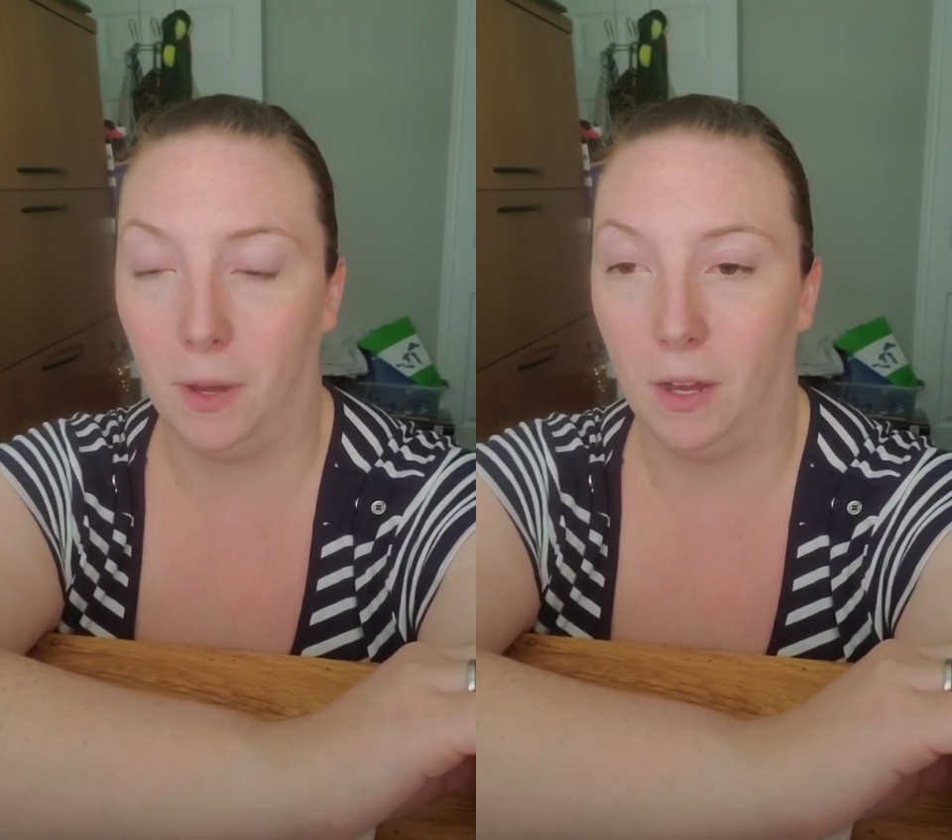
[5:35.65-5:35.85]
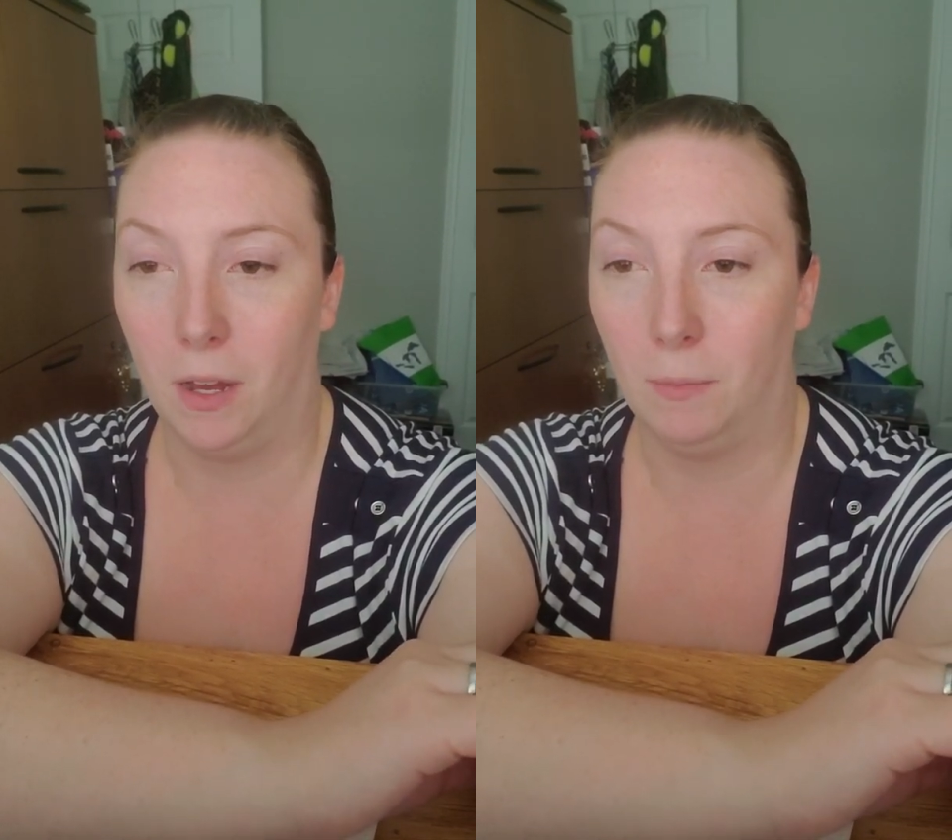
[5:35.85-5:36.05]

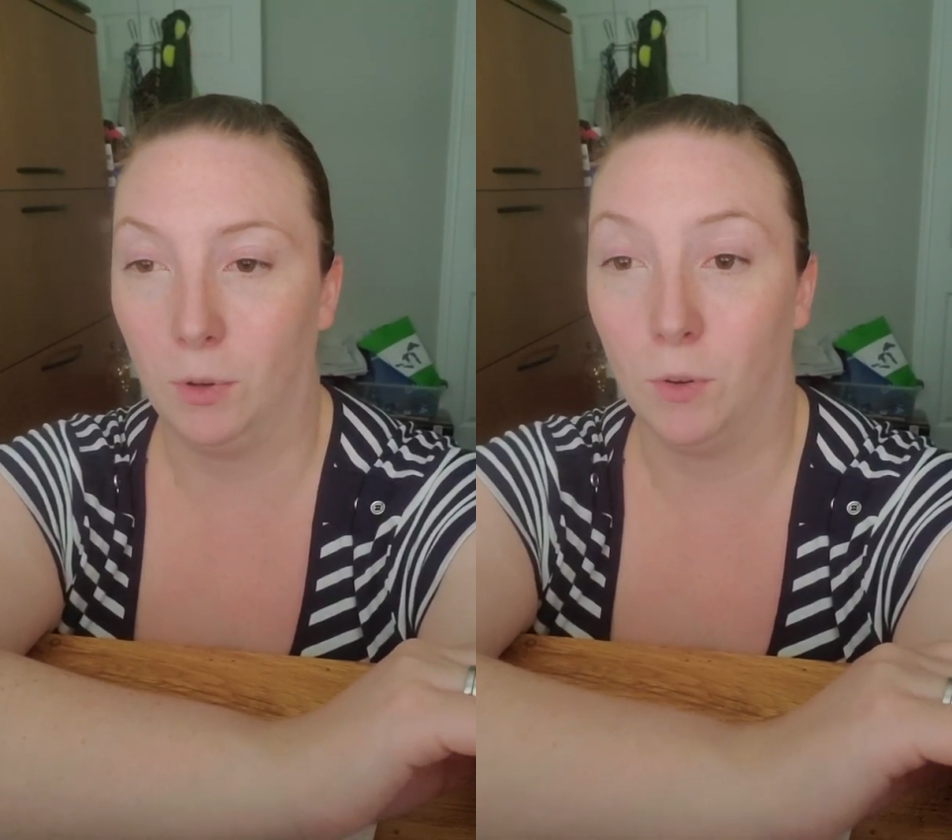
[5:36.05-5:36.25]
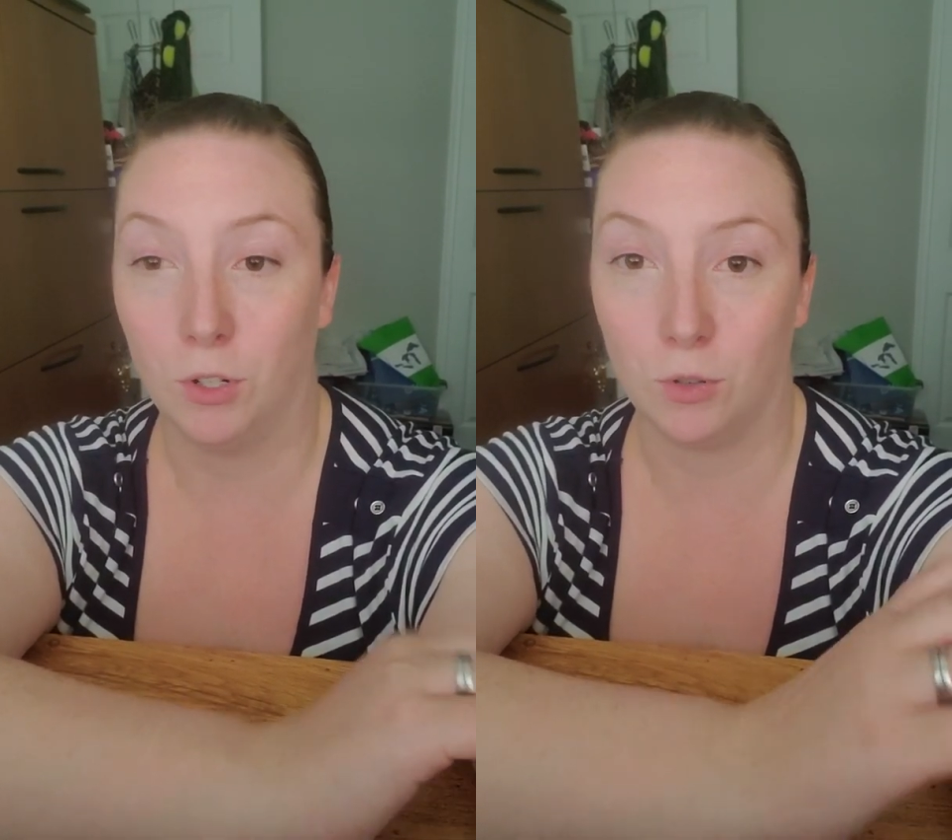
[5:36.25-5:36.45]

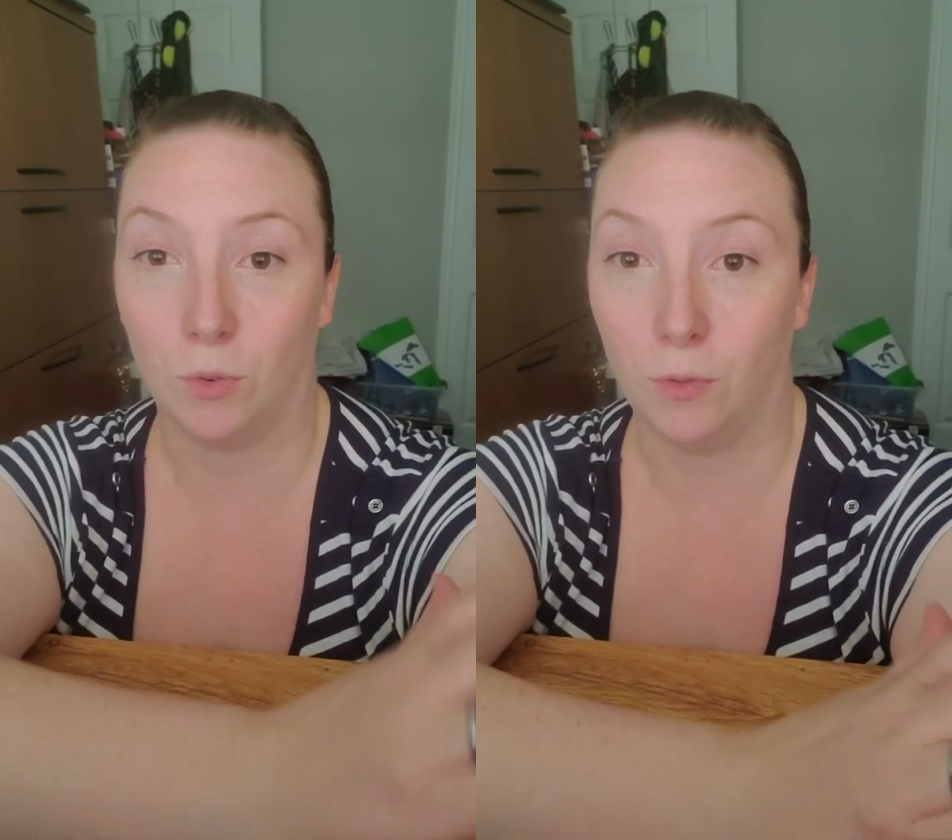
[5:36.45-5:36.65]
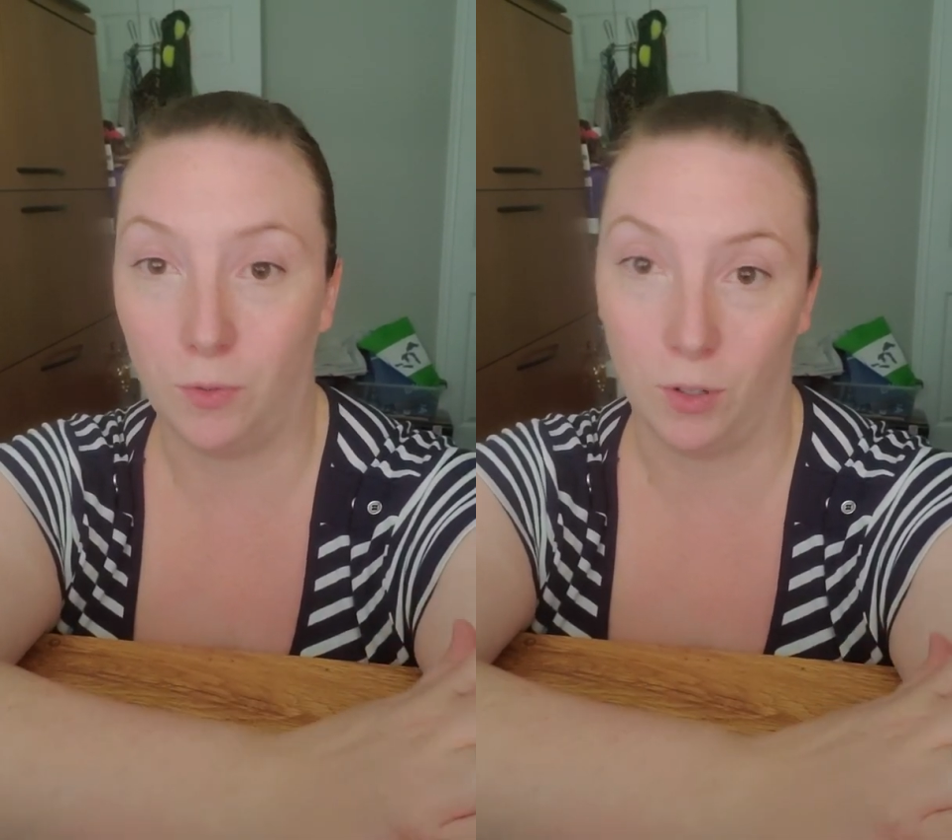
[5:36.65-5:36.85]
going to
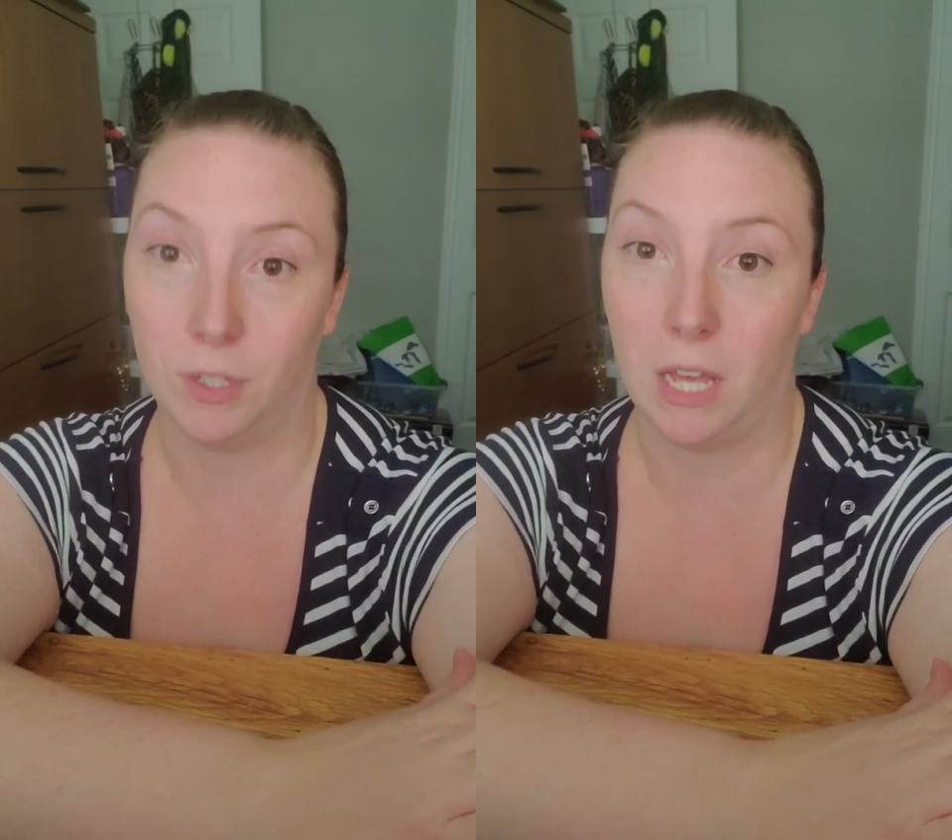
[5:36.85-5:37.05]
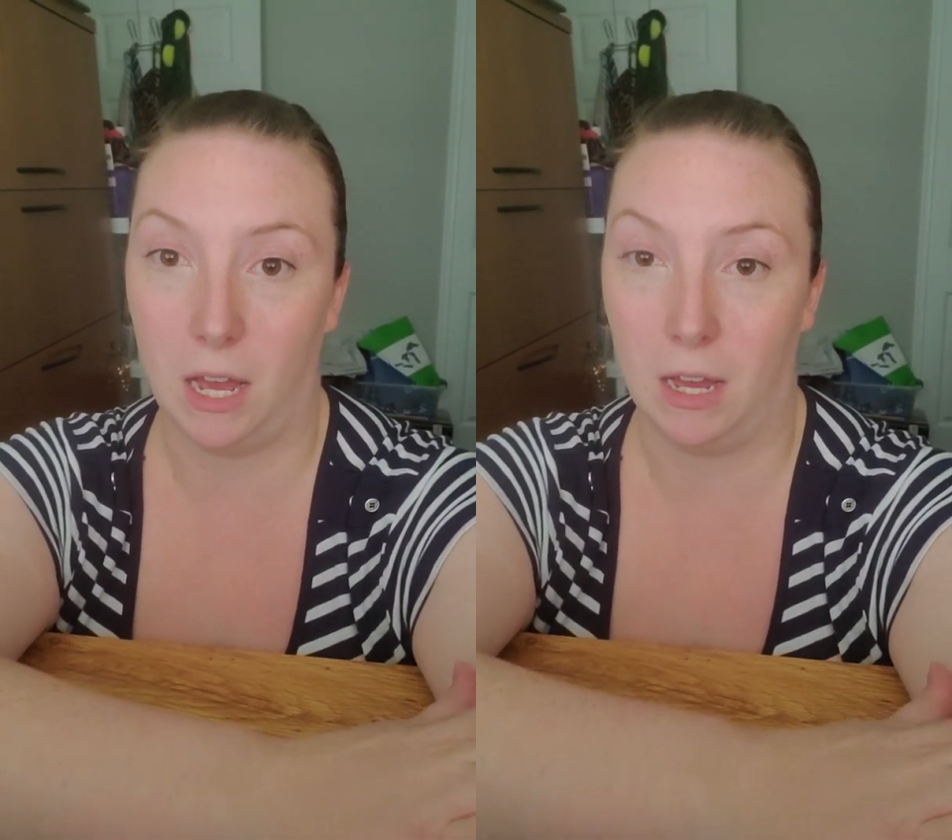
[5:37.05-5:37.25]
school full
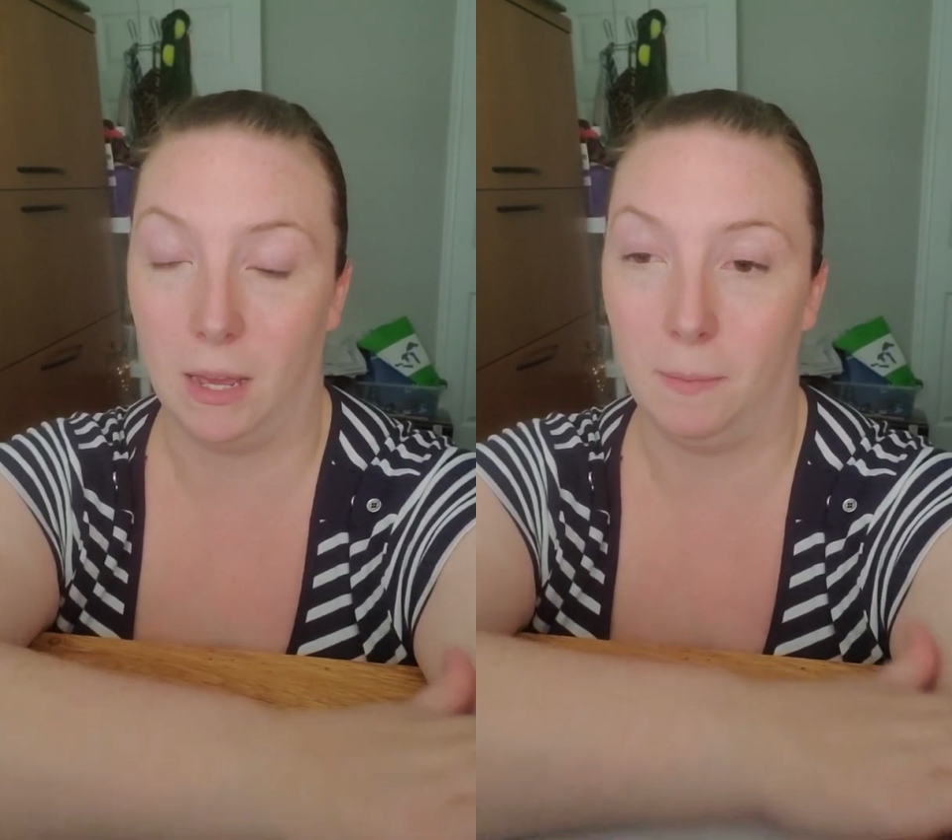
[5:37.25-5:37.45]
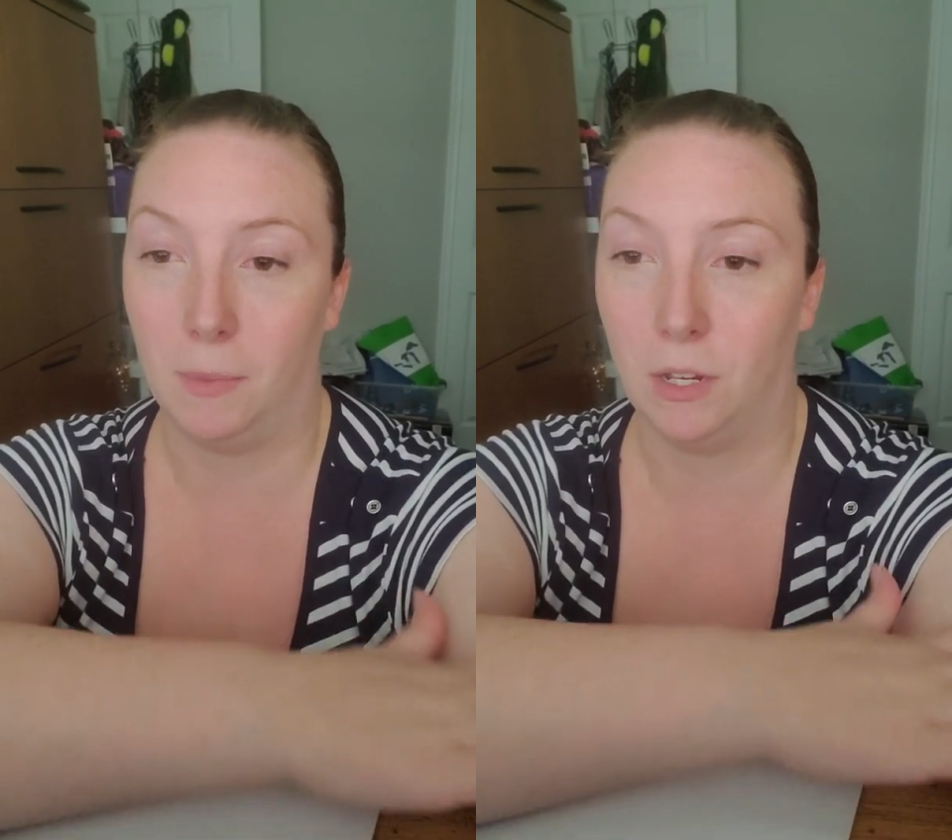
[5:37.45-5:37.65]
time